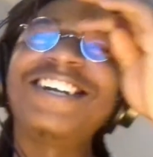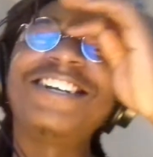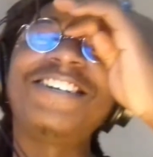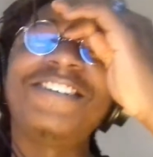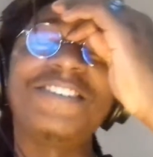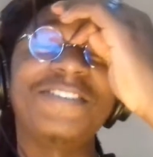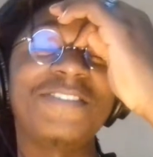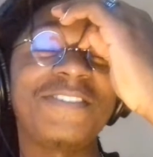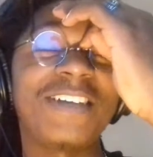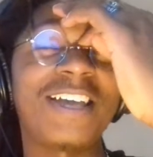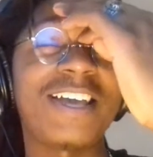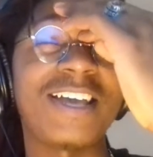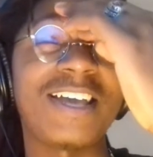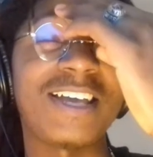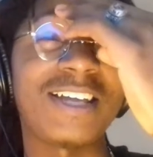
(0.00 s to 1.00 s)
oh
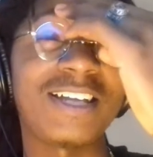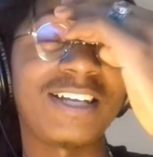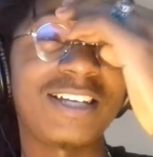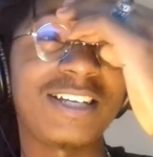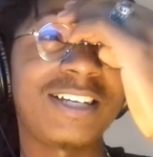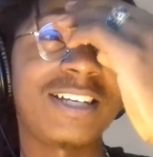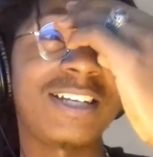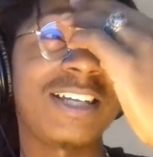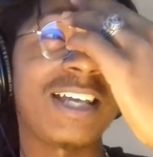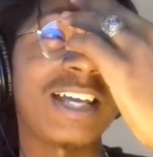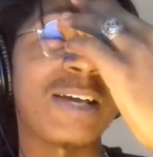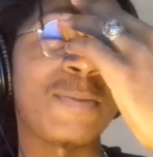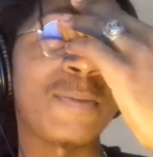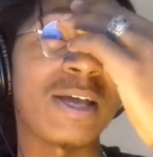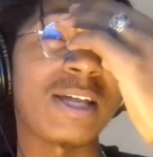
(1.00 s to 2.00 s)
man.
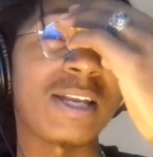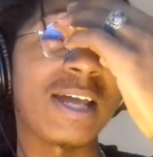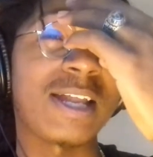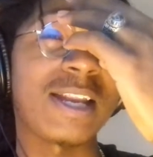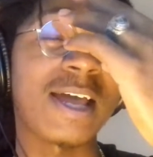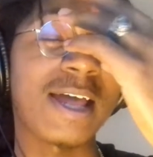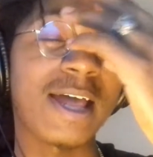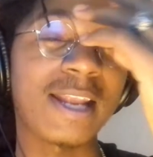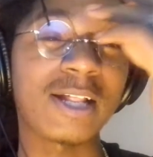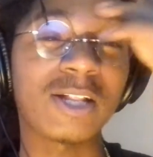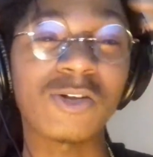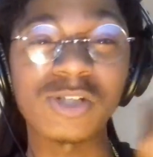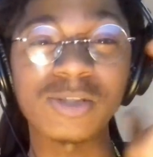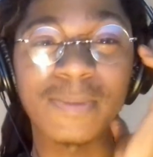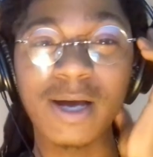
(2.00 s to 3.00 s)
Yeah, man. Had I had
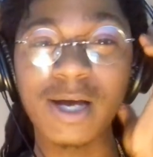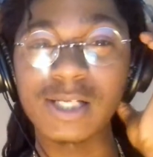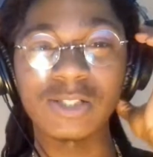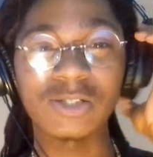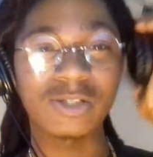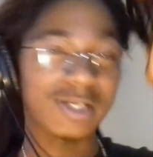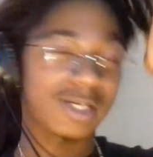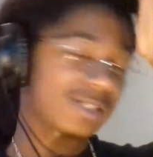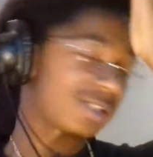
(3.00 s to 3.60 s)
to close my eyes during